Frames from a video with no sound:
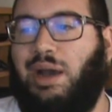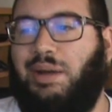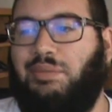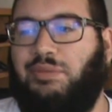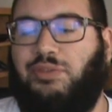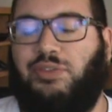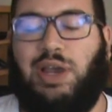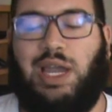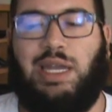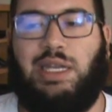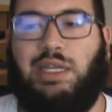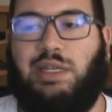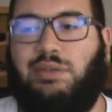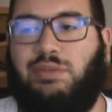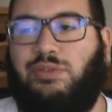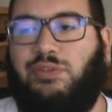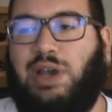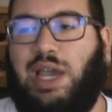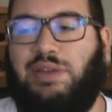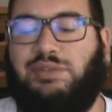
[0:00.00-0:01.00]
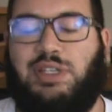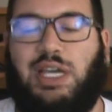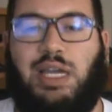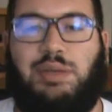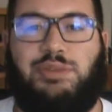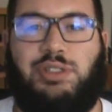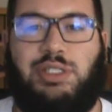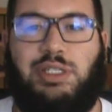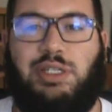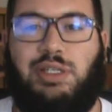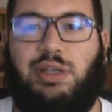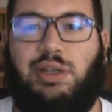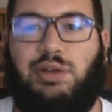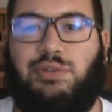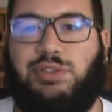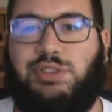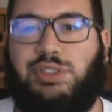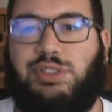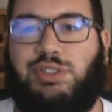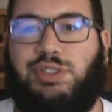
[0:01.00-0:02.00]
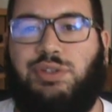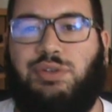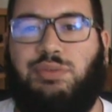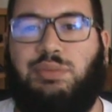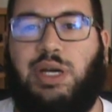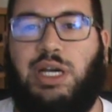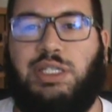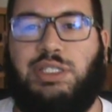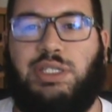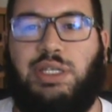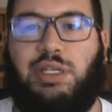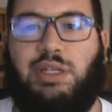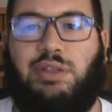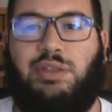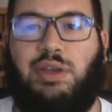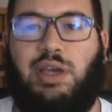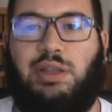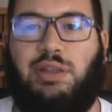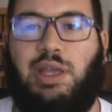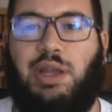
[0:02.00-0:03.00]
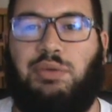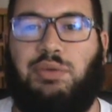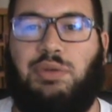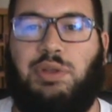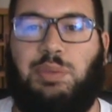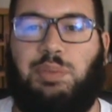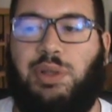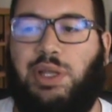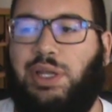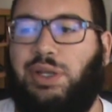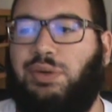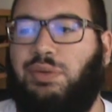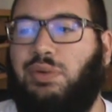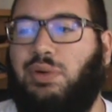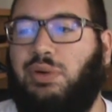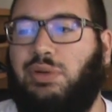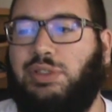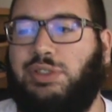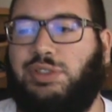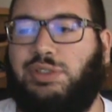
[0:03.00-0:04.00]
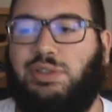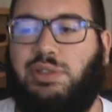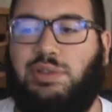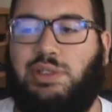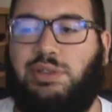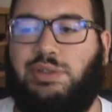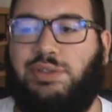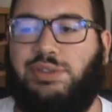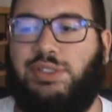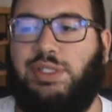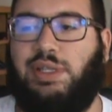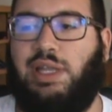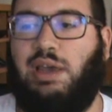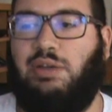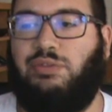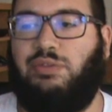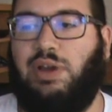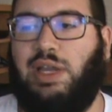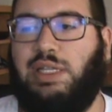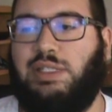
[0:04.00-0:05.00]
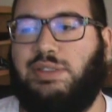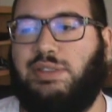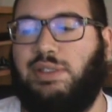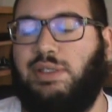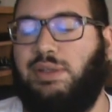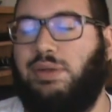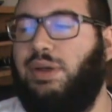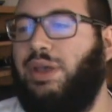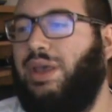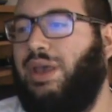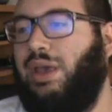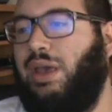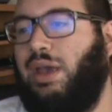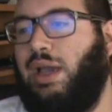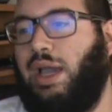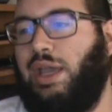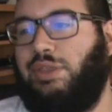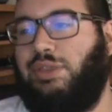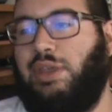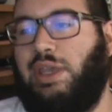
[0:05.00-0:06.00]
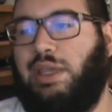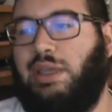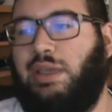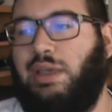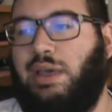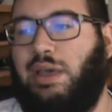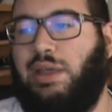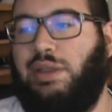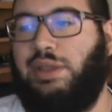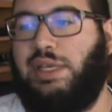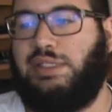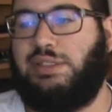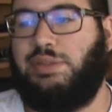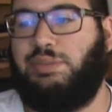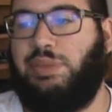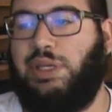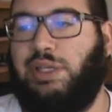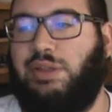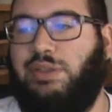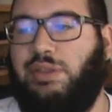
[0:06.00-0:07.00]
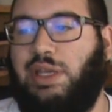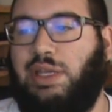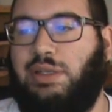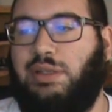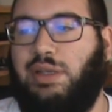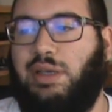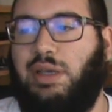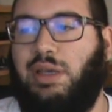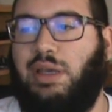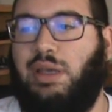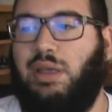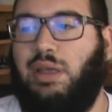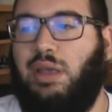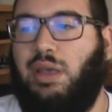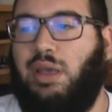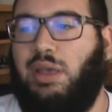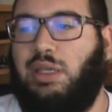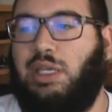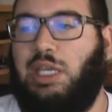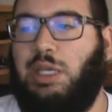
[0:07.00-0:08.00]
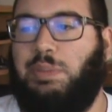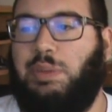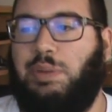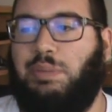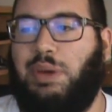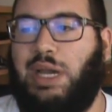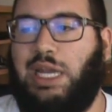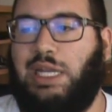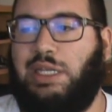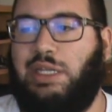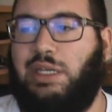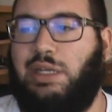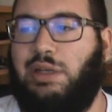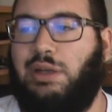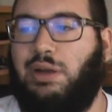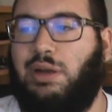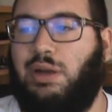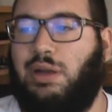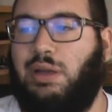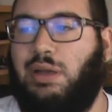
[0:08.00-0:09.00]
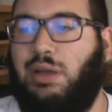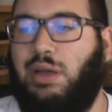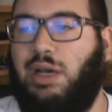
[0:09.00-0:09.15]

fighting 5 times in a year was just too much, and he thought that really played a role in Cerrone losing that fight. So I think that's a big thing to keep in mind here.